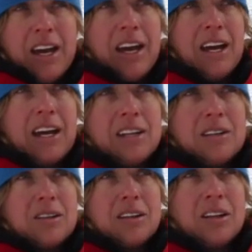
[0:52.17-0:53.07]

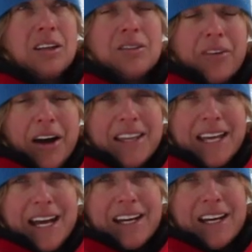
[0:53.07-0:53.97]
And you'll find
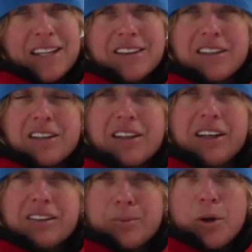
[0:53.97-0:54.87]
that at the
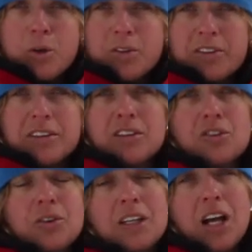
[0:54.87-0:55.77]
exposed
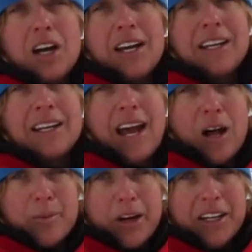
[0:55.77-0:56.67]
tree line and
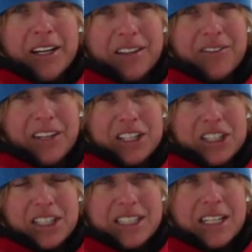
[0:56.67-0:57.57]
alpine elevations.